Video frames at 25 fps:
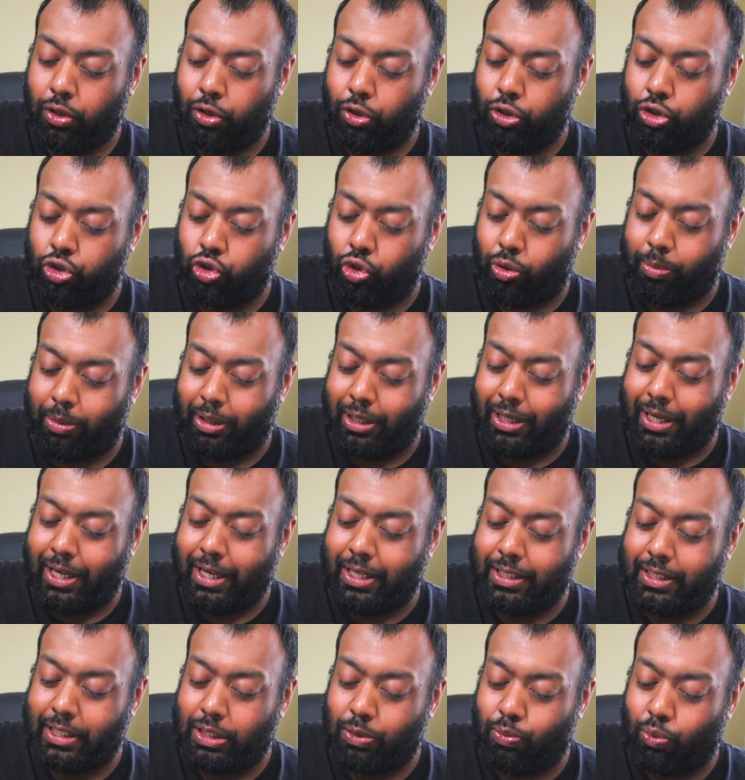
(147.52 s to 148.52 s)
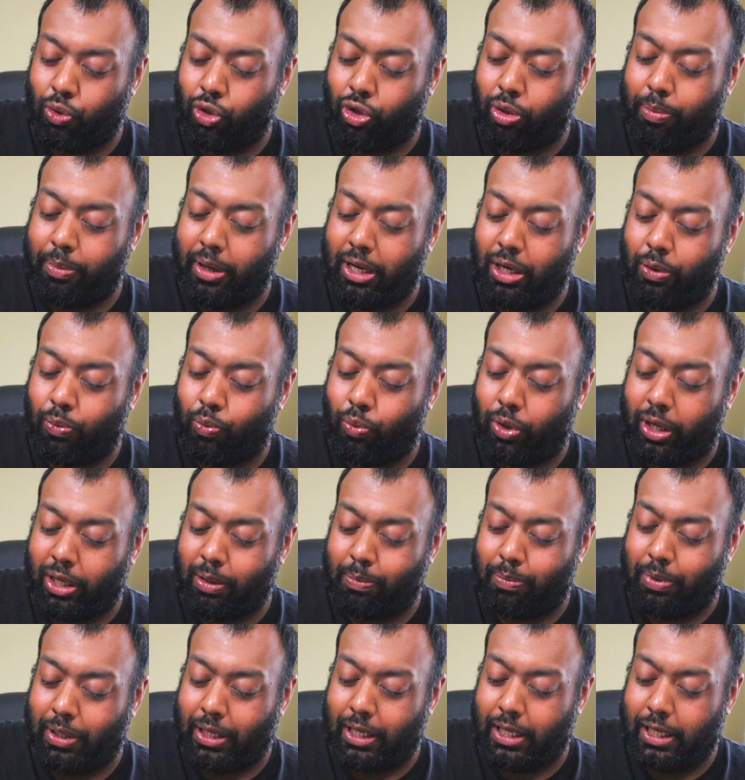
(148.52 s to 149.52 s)
strawberry laces, watermelon, white
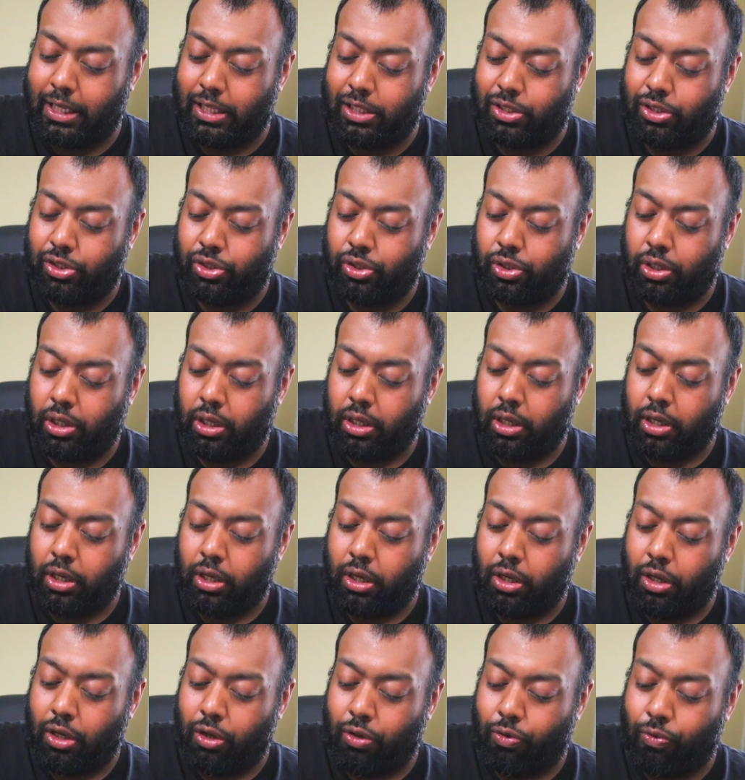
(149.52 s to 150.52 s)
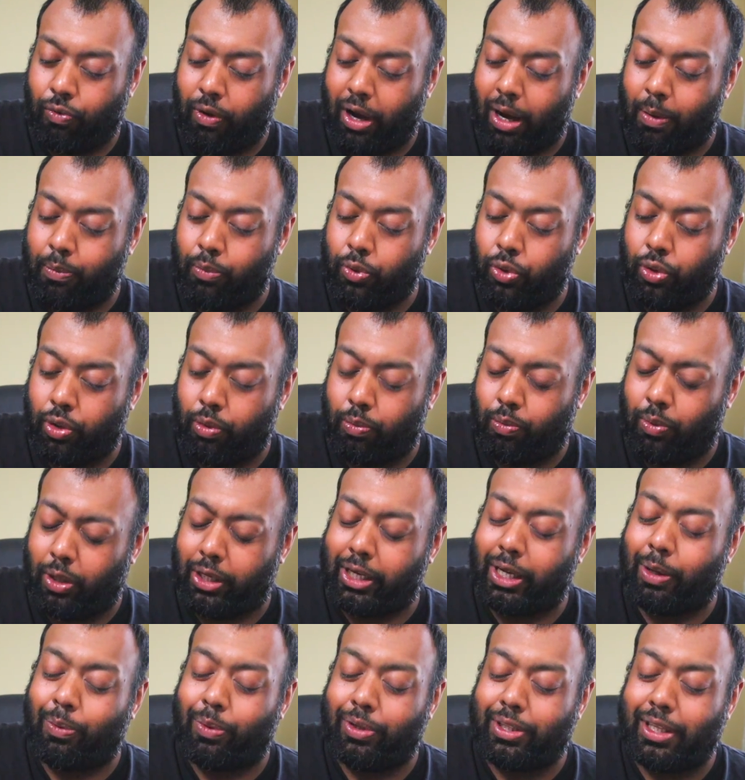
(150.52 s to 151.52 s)
peach, ramu.
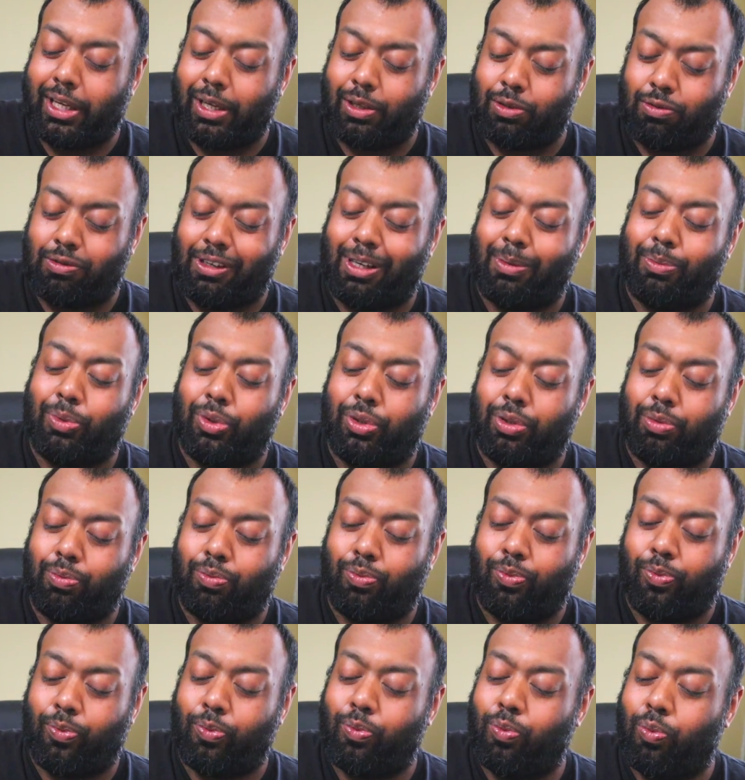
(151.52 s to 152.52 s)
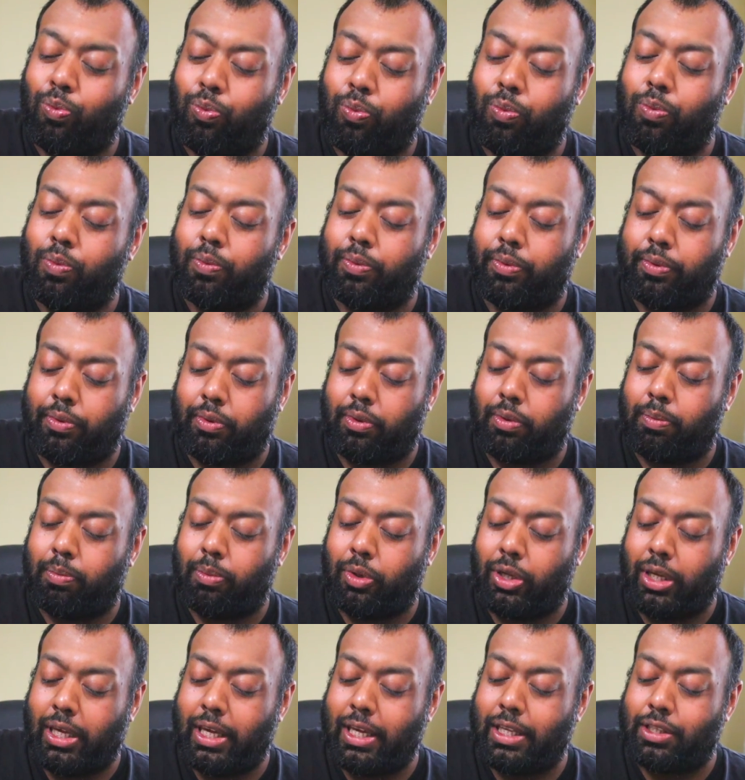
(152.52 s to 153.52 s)
Okay, what the hell's ramu?
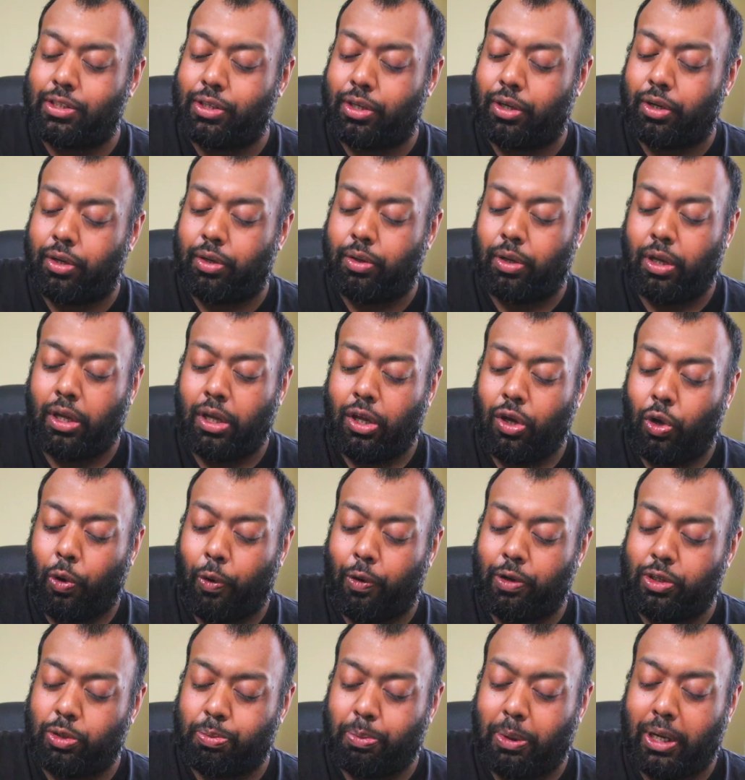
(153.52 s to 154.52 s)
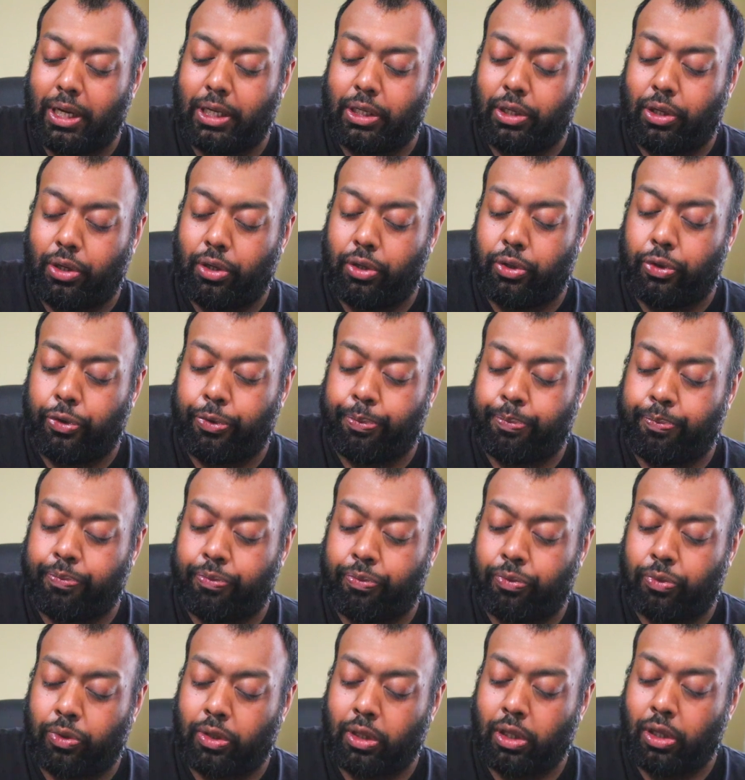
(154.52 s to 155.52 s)
Mojito, orange mango,
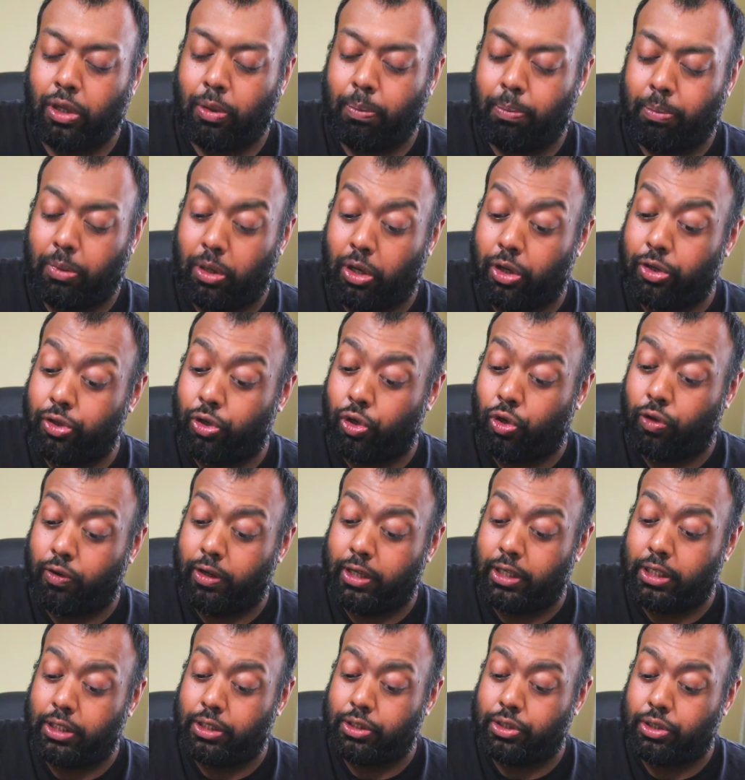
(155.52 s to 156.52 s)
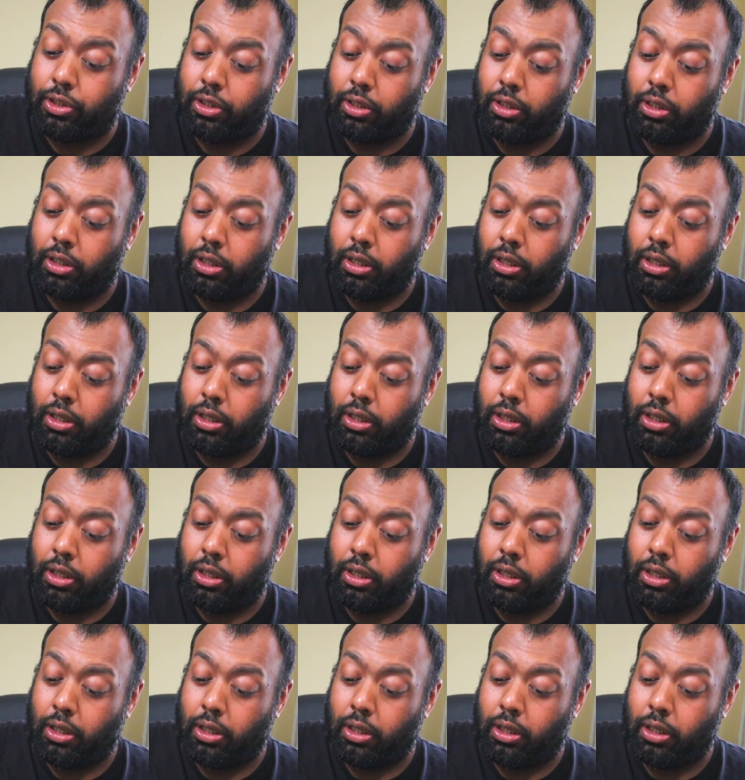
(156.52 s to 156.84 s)
blood orange.